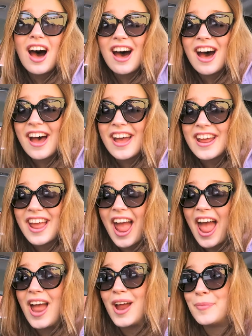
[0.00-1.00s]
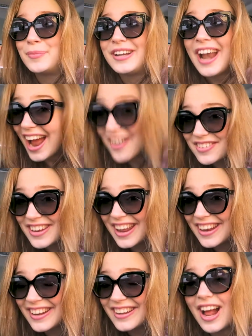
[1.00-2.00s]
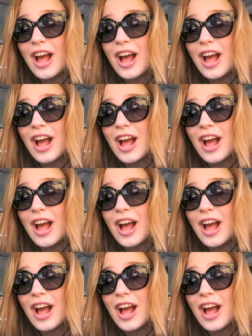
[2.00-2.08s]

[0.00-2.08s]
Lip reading: I am caffeinated.